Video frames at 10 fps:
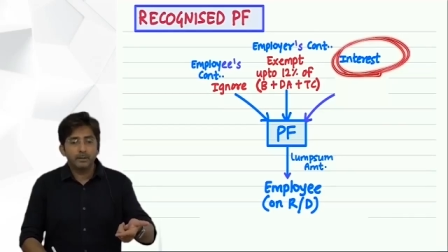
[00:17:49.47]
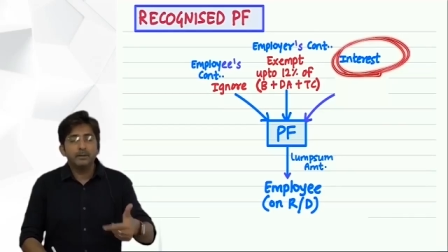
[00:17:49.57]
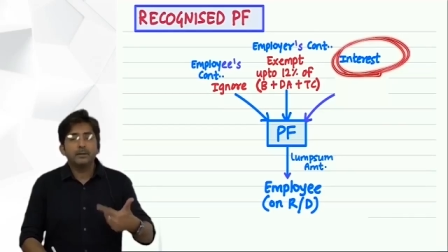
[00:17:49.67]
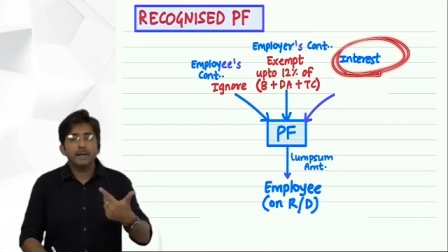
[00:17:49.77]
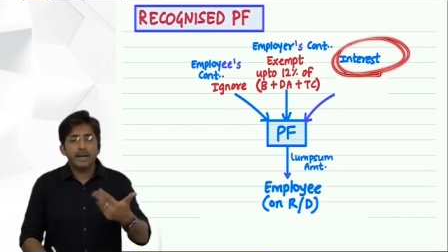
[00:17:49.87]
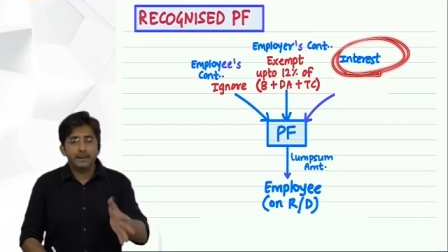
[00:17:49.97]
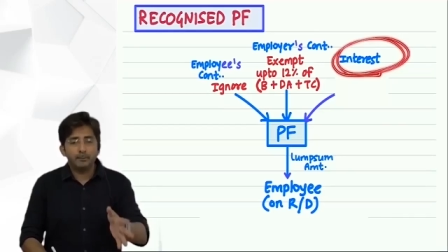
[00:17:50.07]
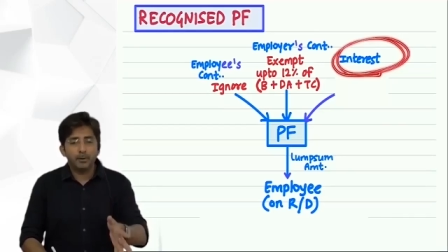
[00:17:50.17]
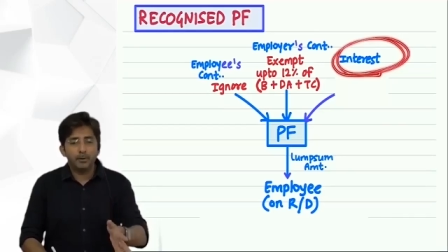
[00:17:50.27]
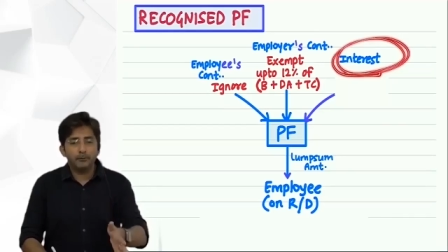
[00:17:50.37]

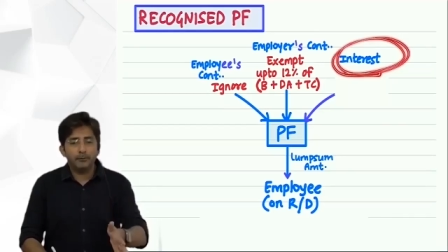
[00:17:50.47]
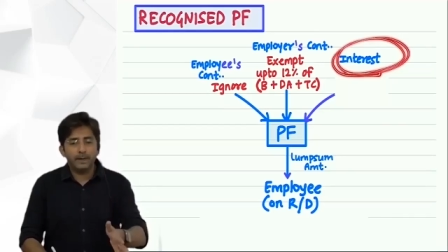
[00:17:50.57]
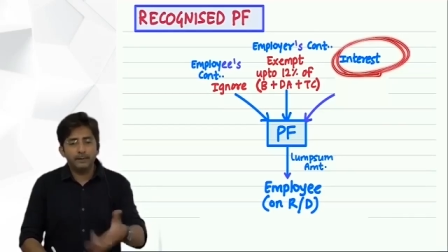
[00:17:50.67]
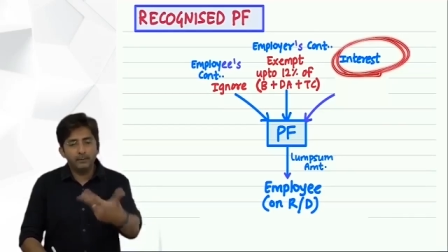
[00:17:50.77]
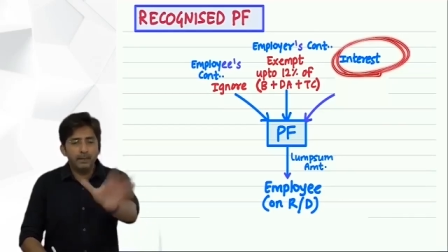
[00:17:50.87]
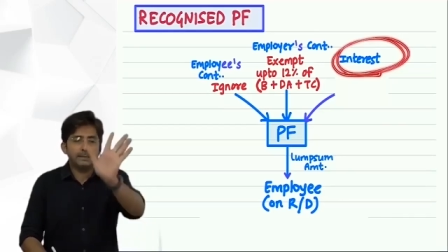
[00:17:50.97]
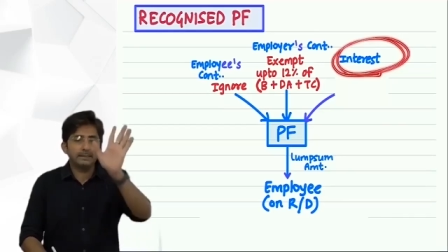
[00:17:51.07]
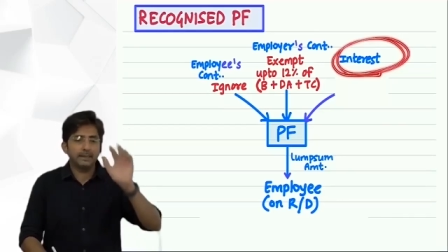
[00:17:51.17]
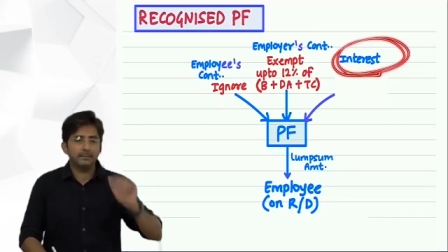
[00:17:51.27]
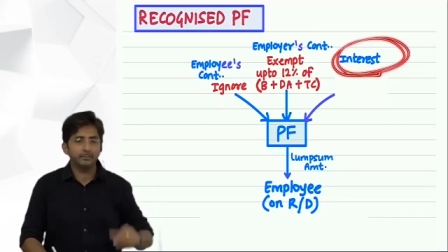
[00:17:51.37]
9.5 will
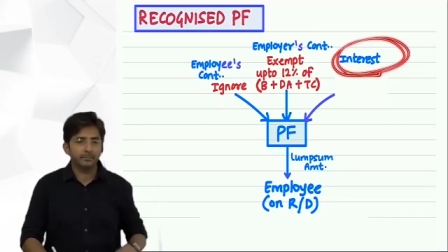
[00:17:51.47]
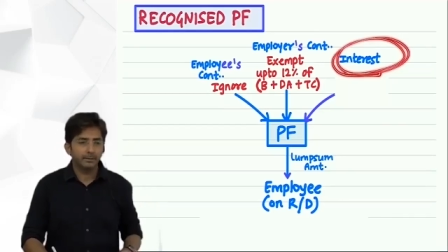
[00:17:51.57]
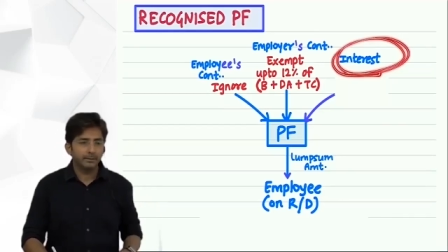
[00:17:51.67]
exempt,